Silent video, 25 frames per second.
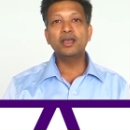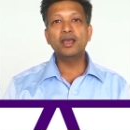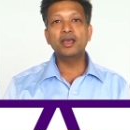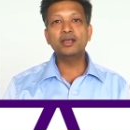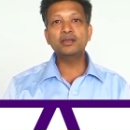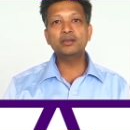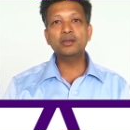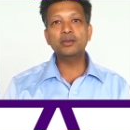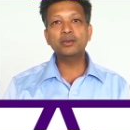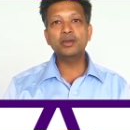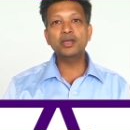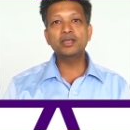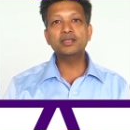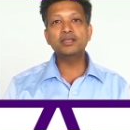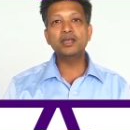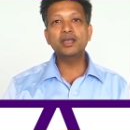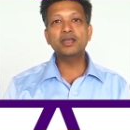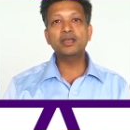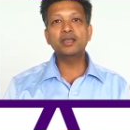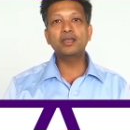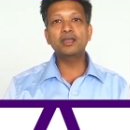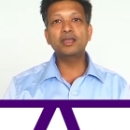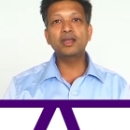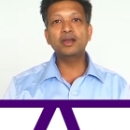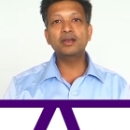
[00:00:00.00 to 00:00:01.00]
as long as
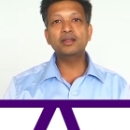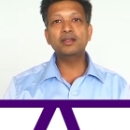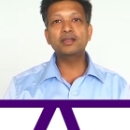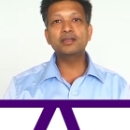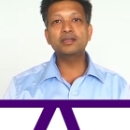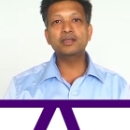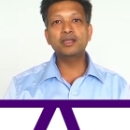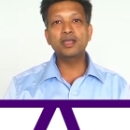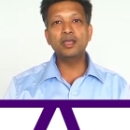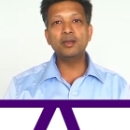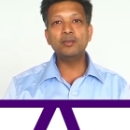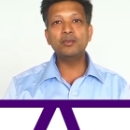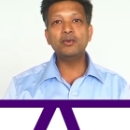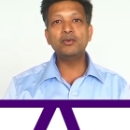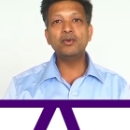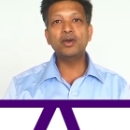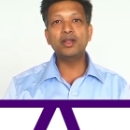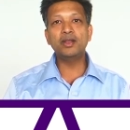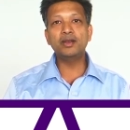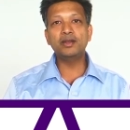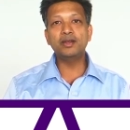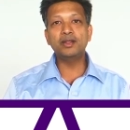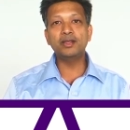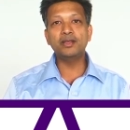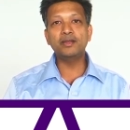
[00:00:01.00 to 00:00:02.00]
I get the same
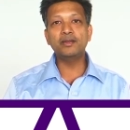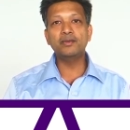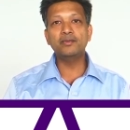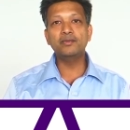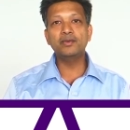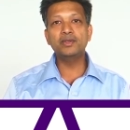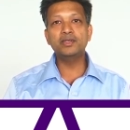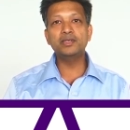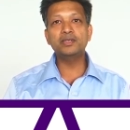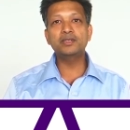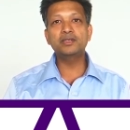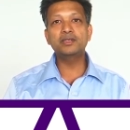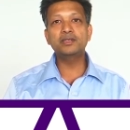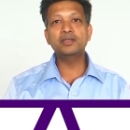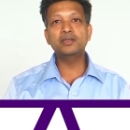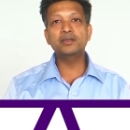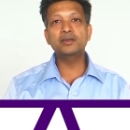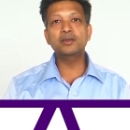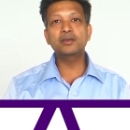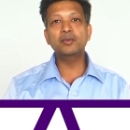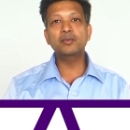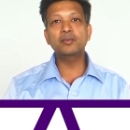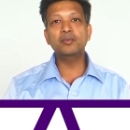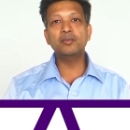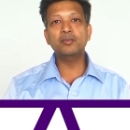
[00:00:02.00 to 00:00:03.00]
quality which
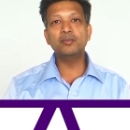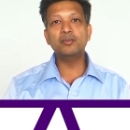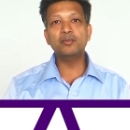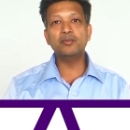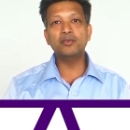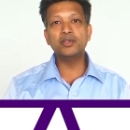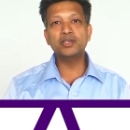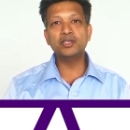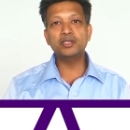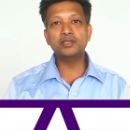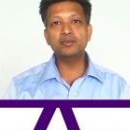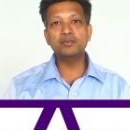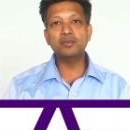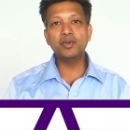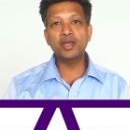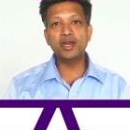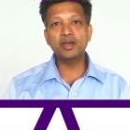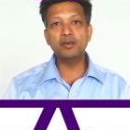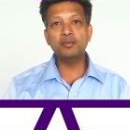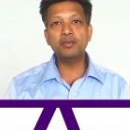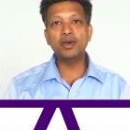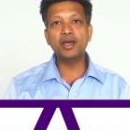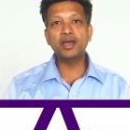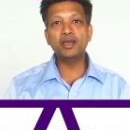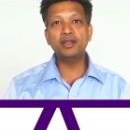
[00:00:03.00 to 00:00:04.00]
is which is
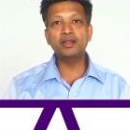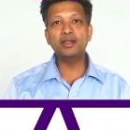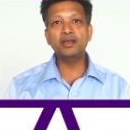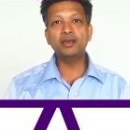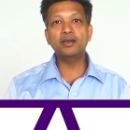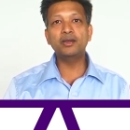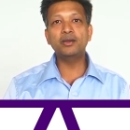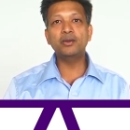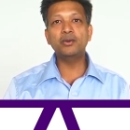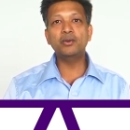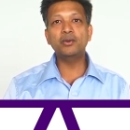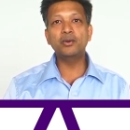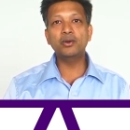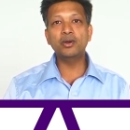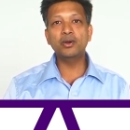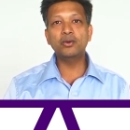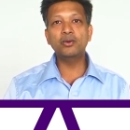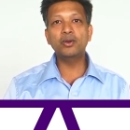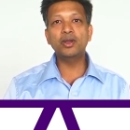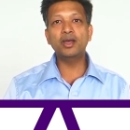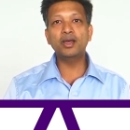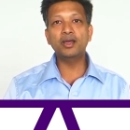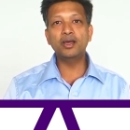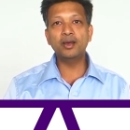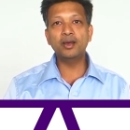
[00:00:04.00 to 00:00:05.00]
made by the Coca-Cola